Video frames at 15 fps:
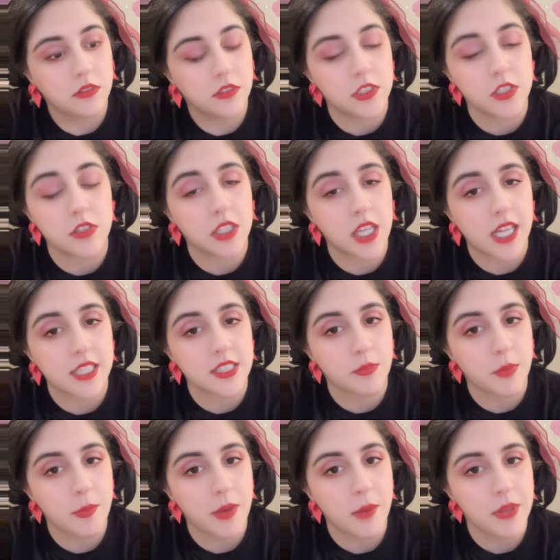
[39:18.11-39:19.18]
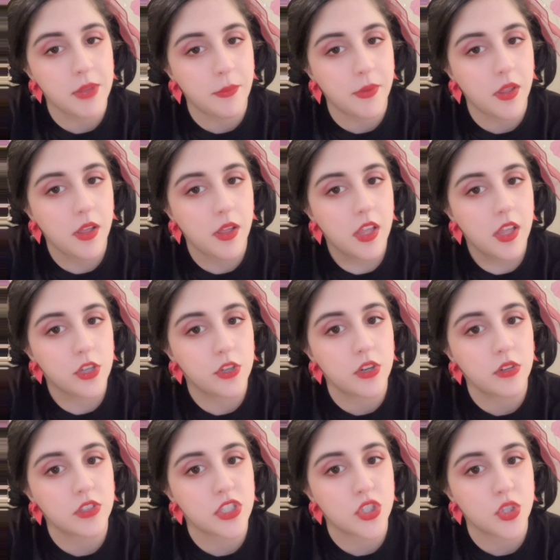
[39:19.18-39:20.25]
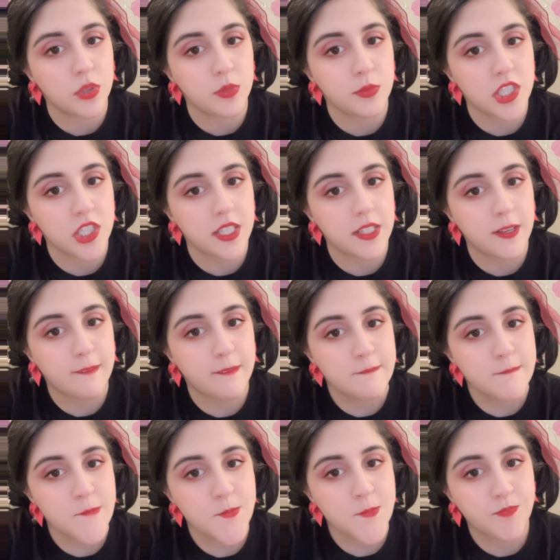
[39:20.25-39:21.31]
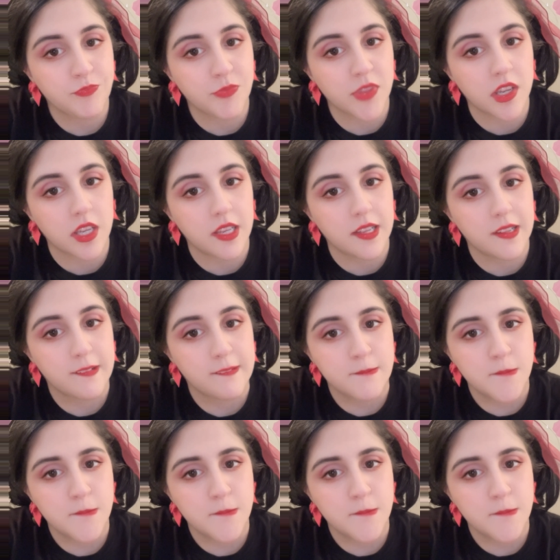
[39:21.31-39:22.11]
You don't gossip about people. You don't assume shit. Okay?